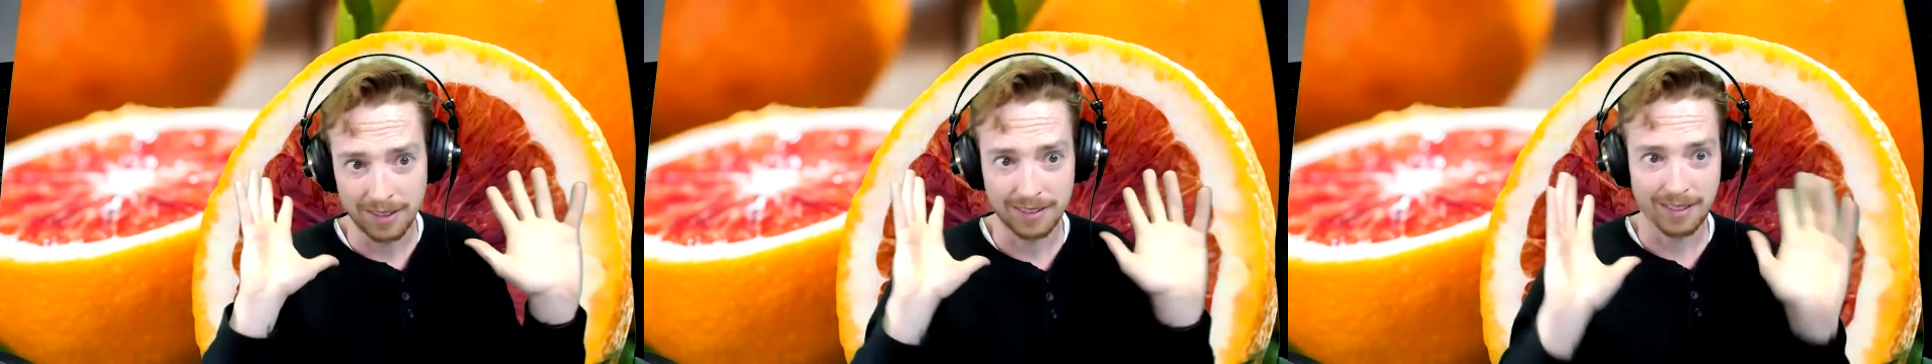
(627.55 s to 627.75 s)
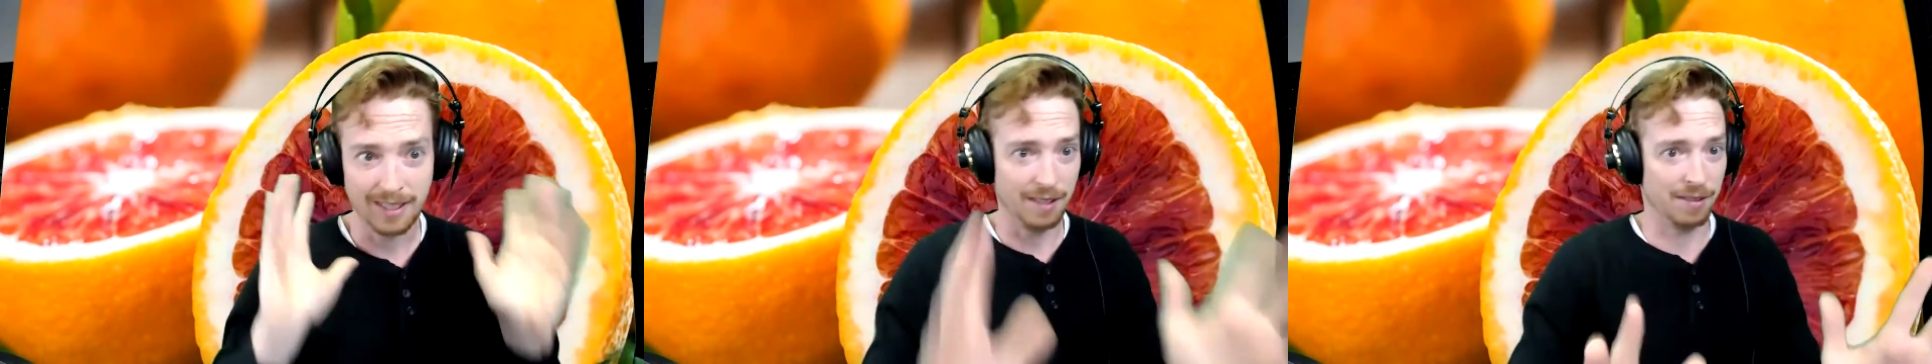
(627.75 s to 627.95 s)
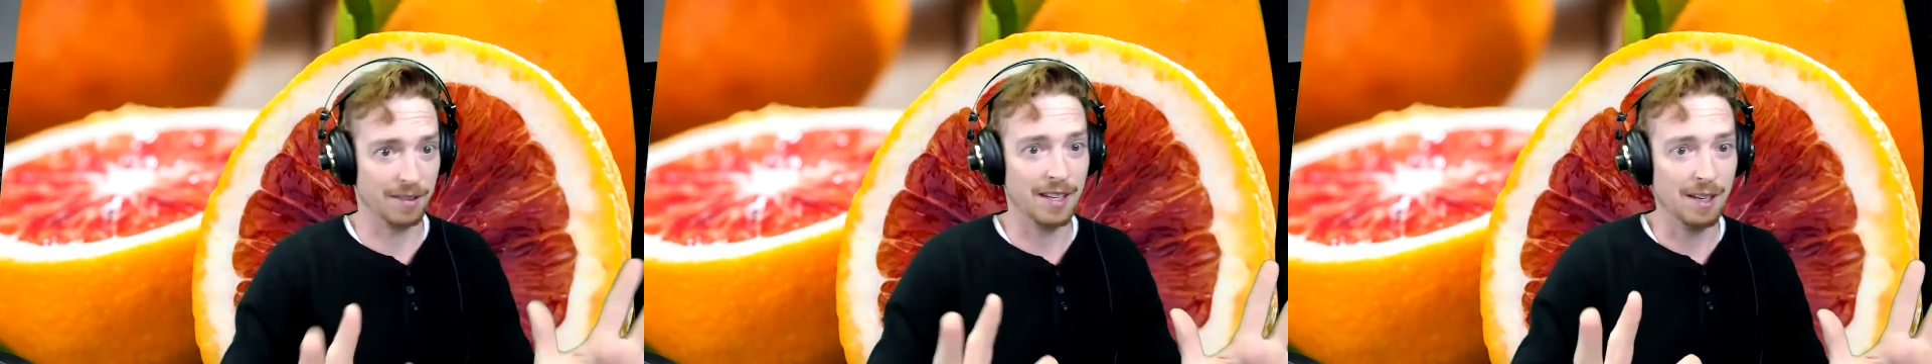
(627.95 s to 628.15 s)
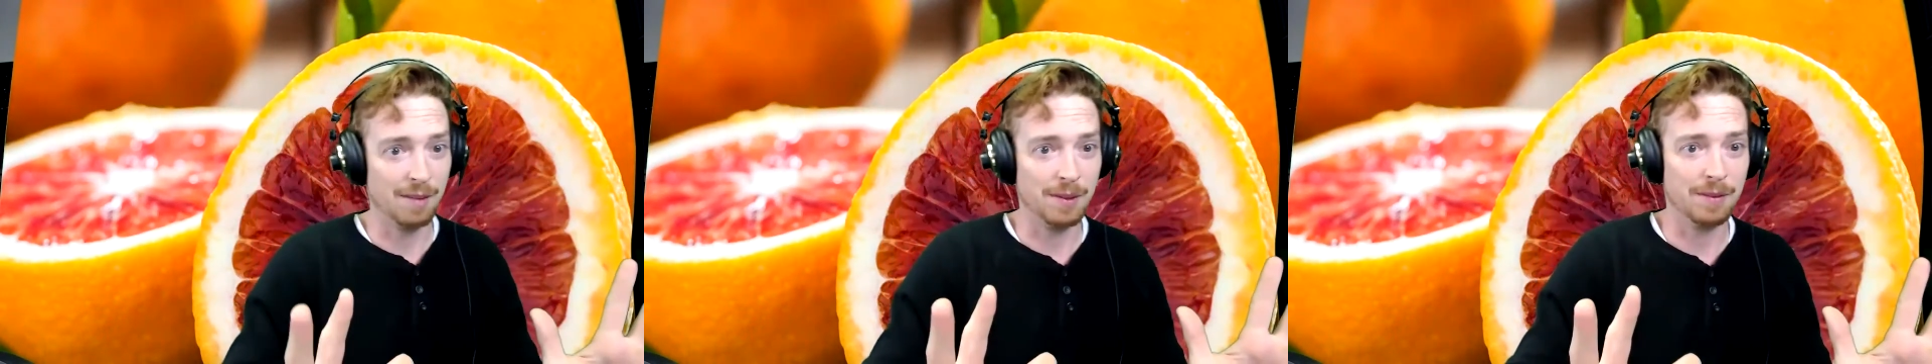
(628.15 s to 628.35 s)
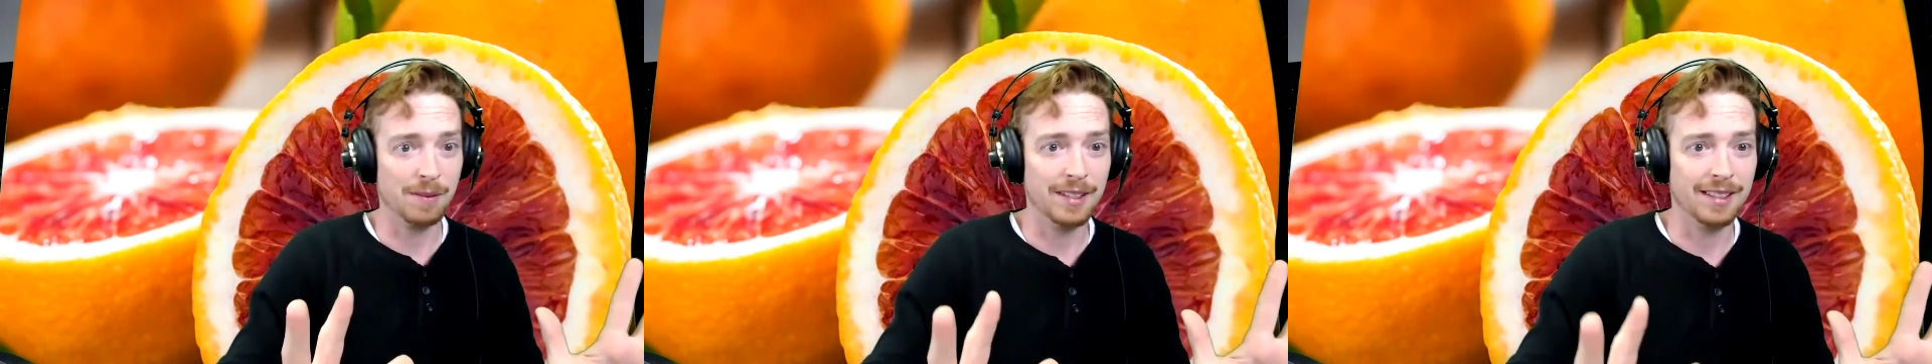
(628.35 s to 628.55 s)
Thanks for
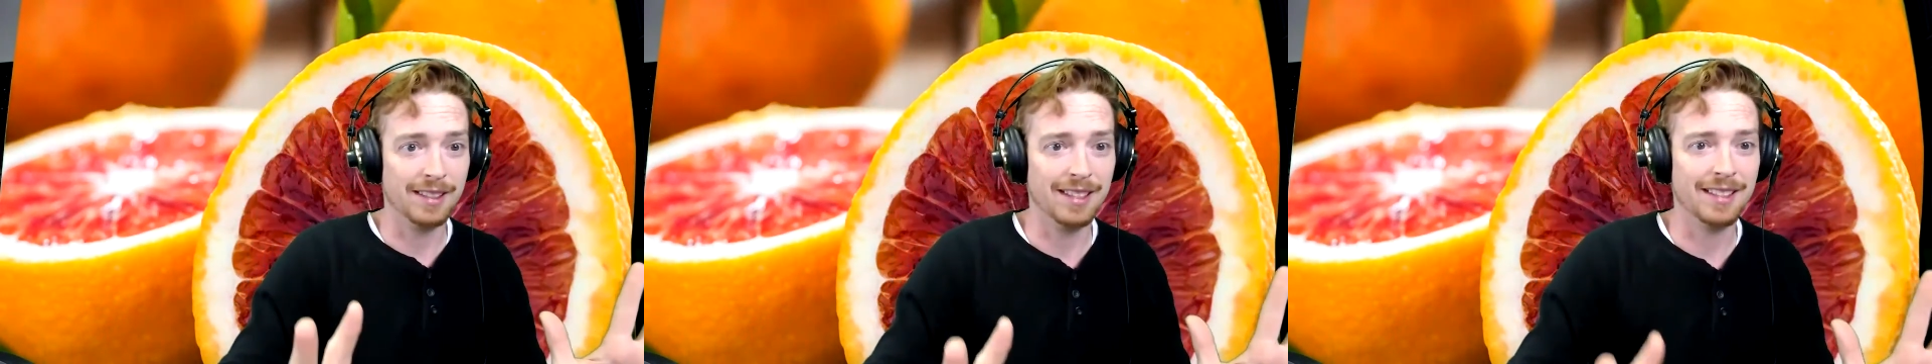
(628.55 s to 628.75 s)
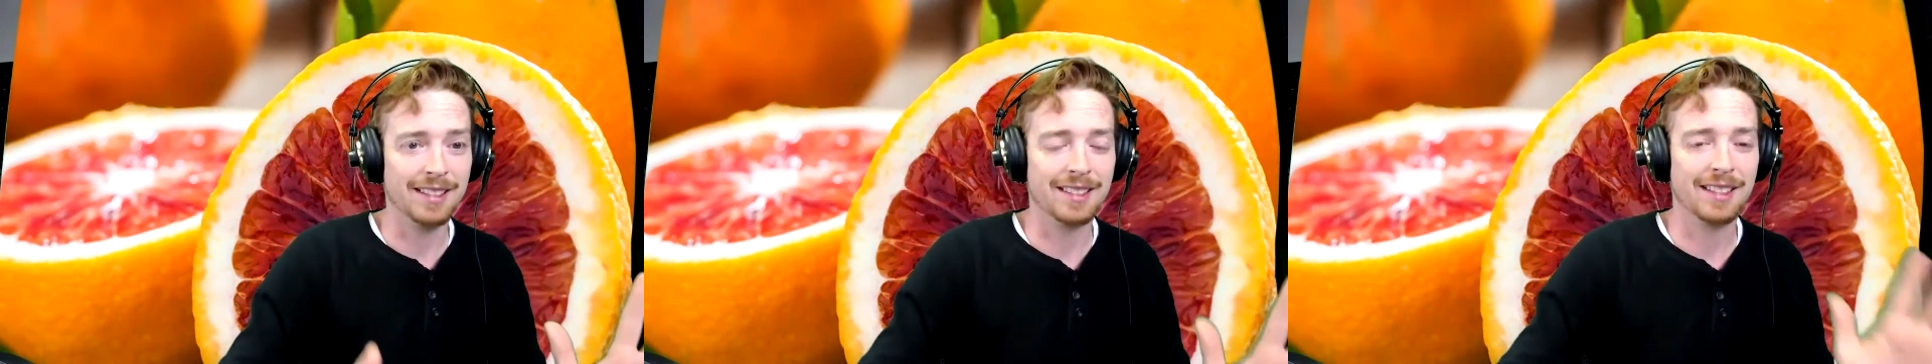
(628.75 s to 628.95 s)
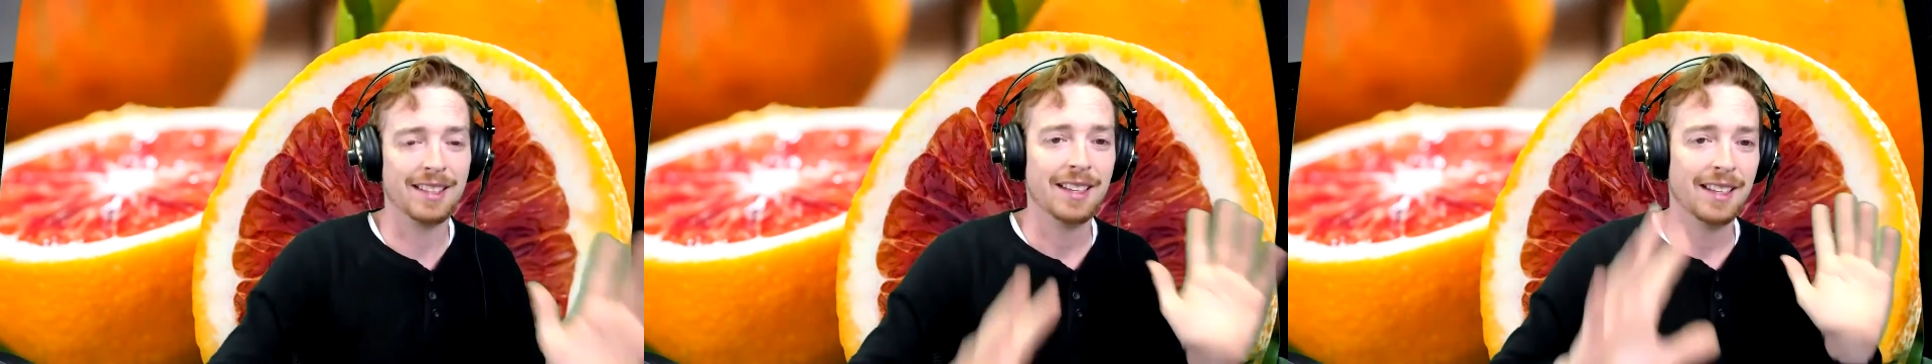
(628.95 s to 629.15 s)
keeping with this.